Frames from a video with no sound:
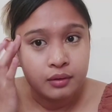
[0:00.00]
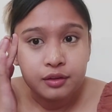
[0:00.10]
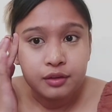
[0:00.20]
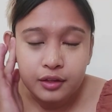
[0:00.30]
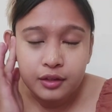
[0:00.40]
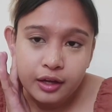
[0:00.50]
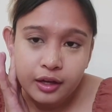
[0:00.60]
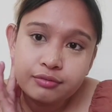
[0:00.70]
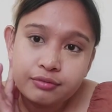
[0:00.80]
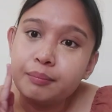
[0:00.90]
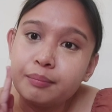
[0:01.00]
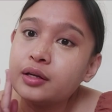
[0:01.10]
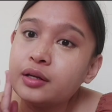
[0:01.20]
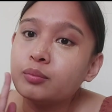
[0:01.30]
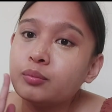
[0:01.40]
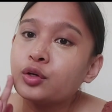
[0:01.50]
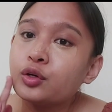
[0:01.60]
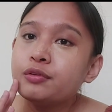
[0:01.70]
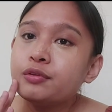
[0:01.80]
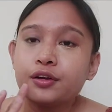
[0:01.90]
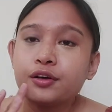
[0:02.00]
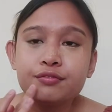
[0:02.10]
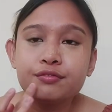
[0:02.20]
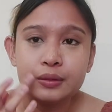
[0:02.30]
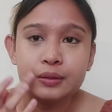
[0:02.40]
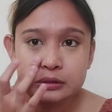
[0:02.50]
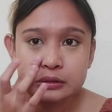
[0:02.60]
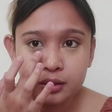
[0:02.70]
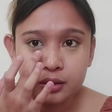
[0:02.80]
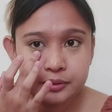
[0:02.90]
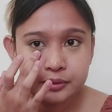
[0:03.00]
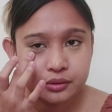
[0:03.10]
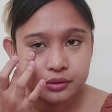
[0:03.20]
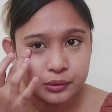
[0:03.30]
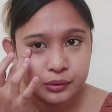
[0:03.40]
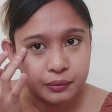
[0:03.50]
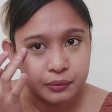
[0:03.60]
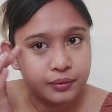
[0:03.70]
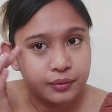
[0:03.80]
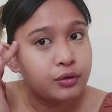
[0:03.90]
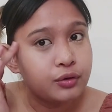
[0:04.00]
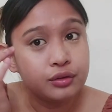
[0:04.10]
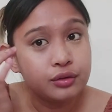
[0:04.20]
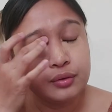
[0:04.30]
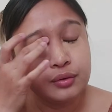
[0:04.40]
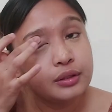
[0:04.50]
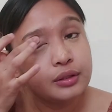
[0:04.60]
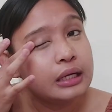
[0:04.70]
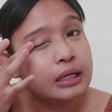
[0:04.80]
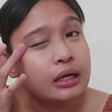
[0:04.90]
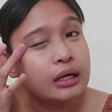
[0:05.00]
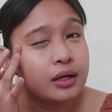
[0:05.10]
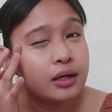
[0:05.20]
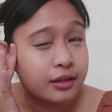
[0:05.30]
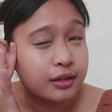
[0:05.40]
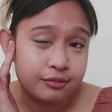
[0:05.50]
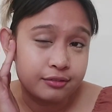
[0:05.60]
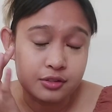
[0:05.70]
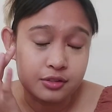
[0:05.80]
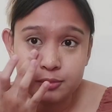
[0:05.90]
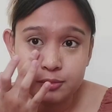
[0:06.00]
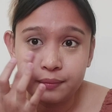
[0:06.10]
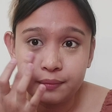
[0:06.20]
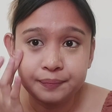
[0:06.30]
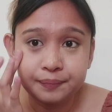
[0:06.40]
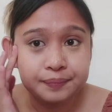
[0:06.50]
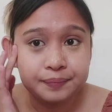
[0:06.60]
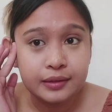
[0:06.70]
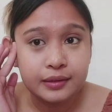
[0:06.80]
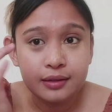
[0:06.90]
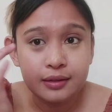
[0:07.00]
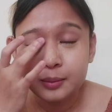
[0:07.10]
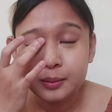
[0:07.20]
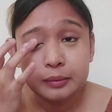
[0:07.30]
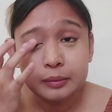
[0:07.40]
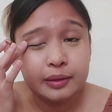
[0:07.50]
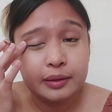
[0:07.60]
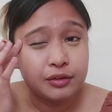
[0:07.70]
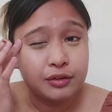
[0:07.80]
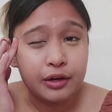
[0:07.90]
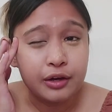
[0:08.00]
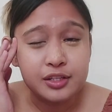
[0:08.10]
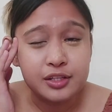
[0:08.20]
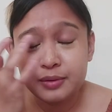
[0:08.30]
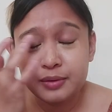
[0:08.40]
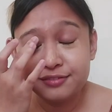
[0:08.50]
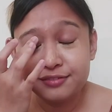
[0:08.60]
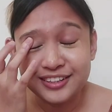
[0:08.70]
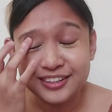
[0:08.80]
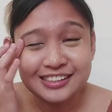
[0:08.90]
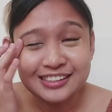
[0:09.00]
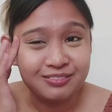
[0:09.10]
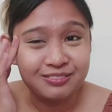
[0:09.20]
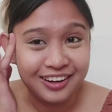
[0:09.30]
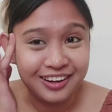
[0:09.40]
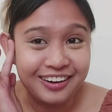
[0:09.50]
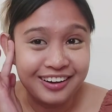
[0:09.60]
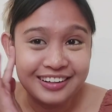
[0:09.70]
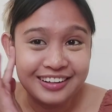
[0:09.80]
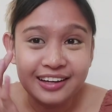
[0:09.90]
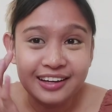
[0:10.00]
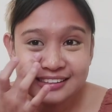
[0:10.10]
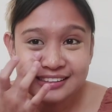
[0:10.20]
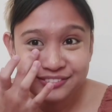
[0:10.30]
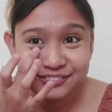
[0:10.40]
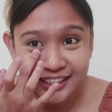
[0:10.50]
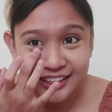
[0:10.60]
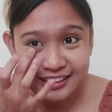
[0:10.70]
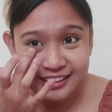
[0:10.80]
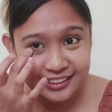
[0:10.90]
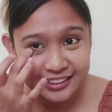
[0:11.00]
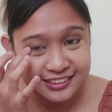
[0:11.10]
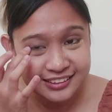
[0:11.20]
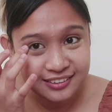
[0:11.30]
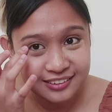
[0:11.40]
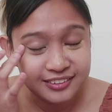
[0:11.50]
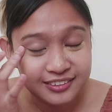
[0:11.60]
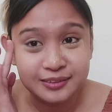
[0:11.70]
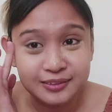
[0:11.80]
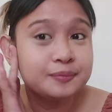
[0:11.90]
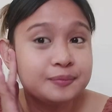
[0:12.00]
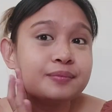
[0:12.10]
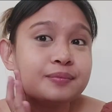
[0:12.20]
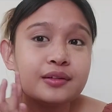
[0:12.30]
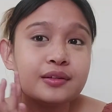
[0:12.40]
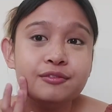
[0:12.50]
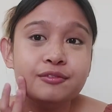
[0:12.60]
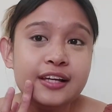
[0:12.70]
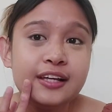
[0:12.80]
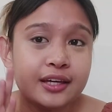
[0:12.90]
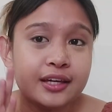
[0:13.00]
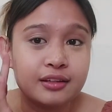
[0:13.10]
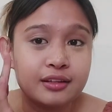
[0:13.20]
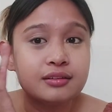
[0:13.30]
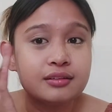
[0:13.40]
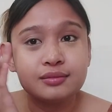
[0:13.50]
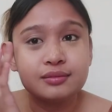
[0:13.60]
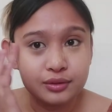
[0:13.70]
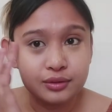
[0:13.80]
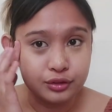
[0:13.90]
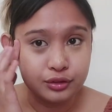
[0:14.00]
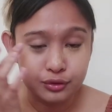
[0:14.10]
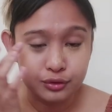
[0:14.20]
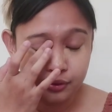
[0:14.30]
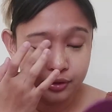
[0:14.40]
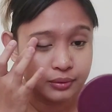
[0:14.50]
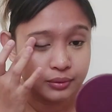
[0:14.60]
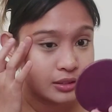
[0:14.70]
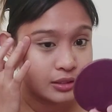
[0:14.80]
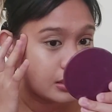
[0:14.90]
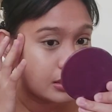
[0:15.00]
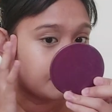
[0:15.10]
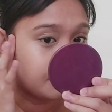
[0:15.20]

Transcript: I think I have a minute more before the video stops. So, iko-continue ko na lang if na-stop siya. Pagbigyan niya na ako. It's my first vlog, guys. Finally, na-start ko na to. Hopefully, I can continue on with this.